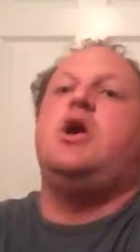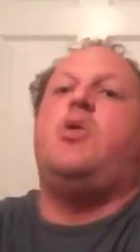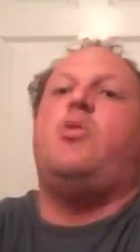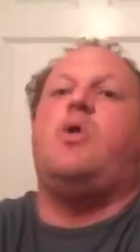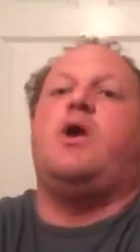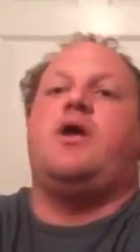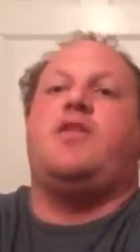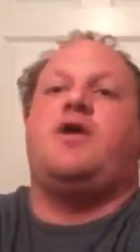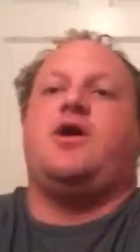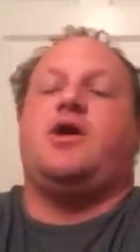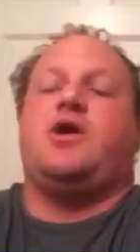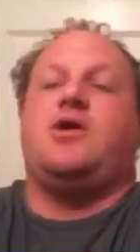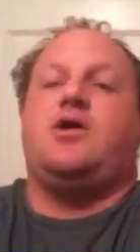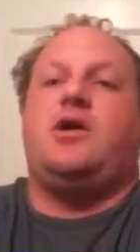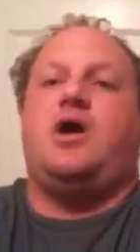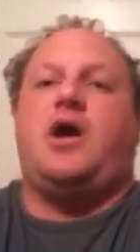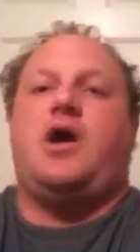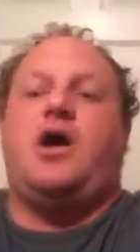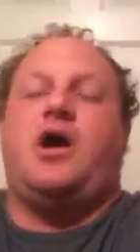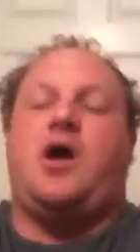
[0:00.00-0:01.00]
where their
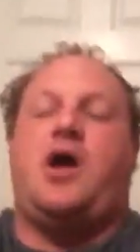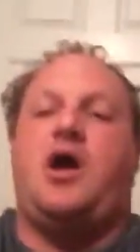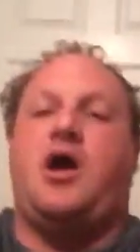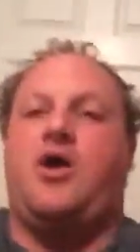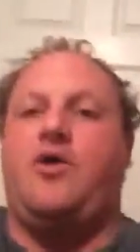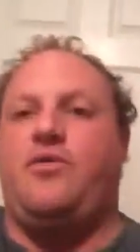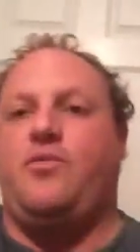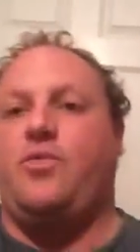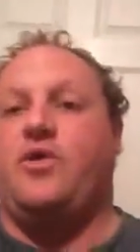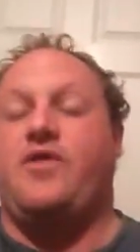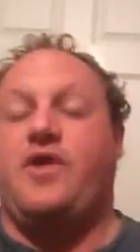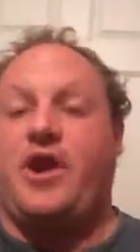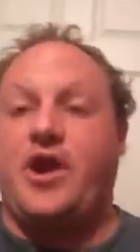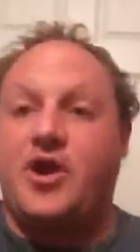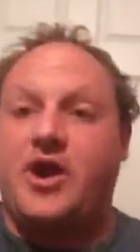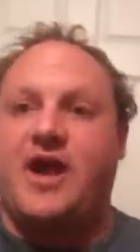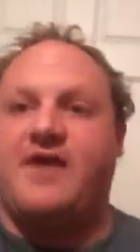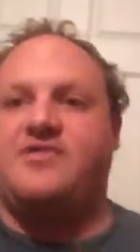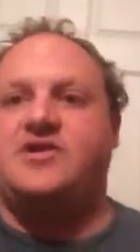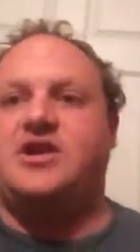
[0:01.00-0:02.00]
all where their
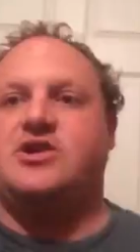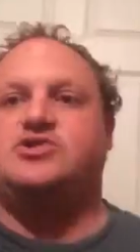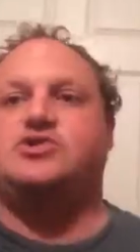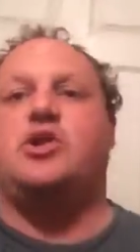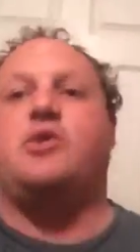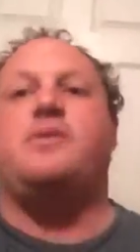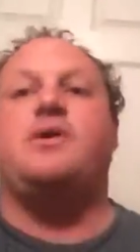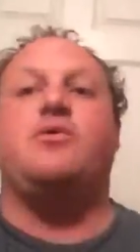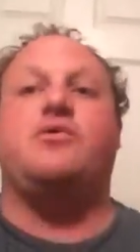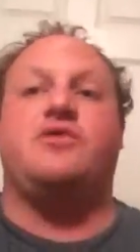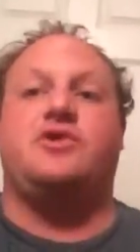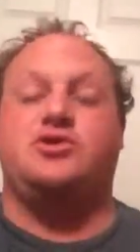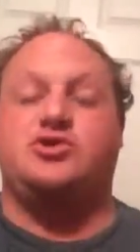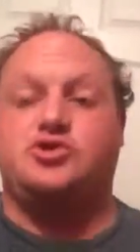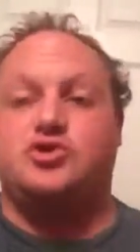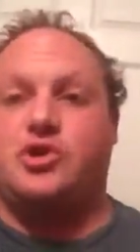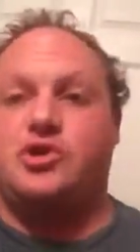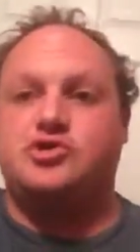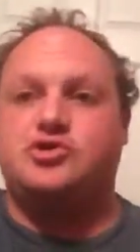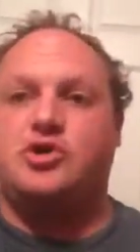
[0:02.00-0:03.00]
aircraft carriers are going to be, where their
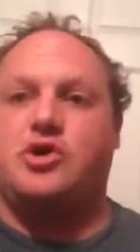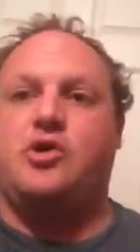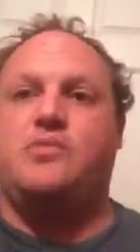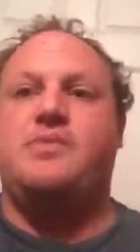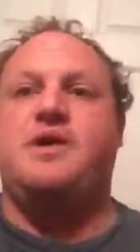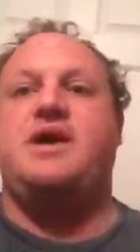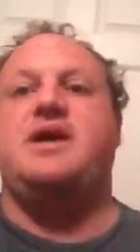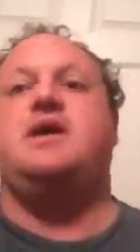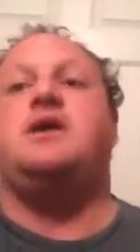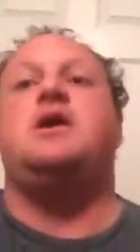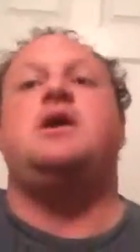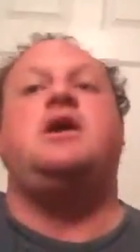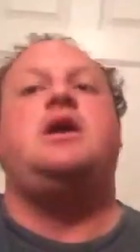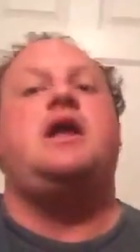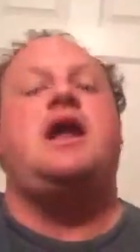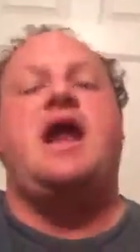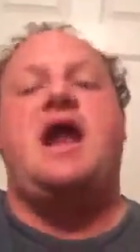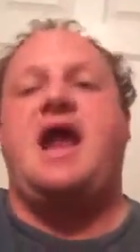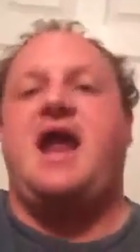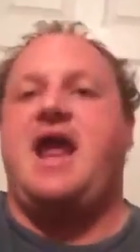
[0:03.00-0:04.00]
destroyers are going to be,
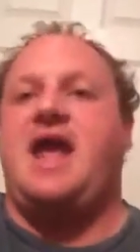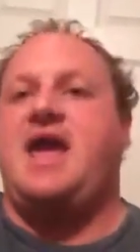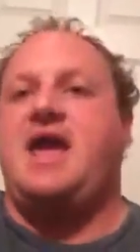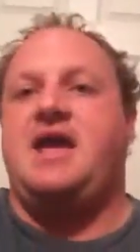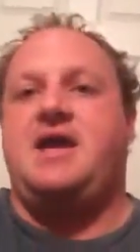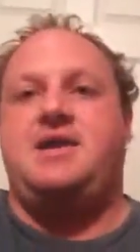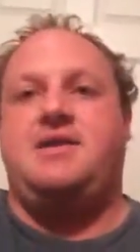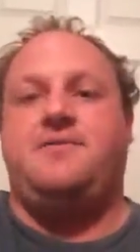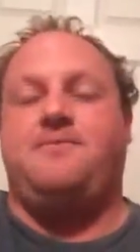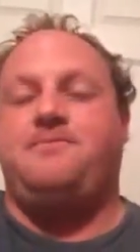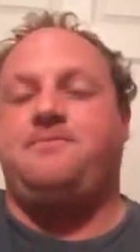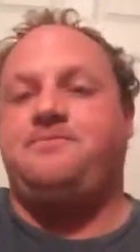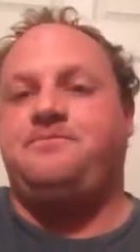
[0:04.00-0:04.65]
and